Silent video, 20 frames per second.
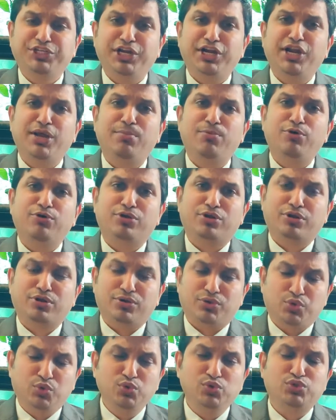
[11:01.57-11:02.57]
about
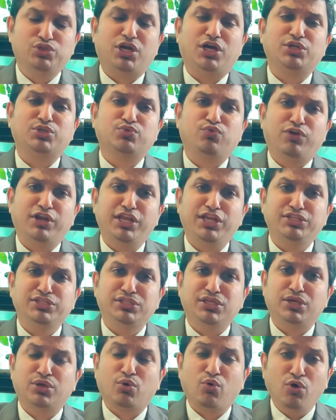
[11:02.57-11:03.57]
two stocks. One is
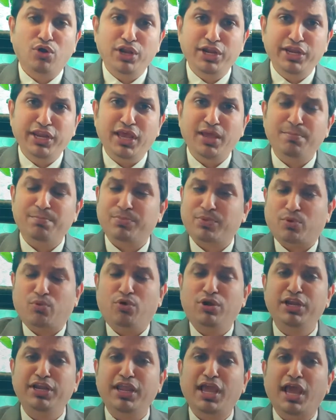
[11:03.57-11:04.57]
Coal India. Coal
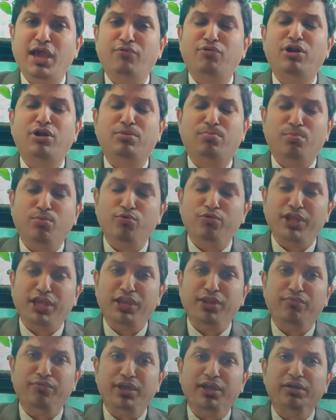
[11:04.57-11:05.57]
India have not moved
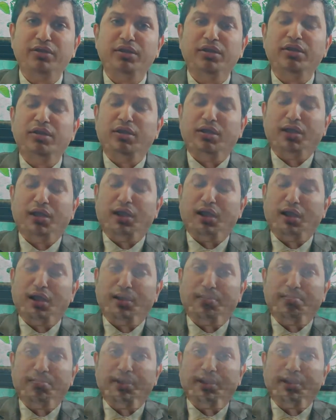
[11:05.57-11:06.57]
anywhere.
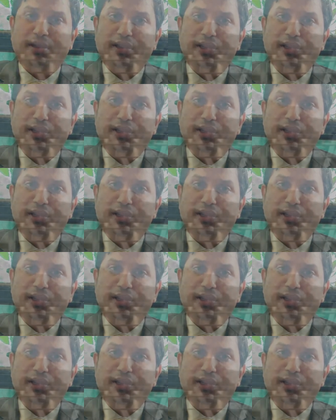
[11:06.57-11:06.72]
It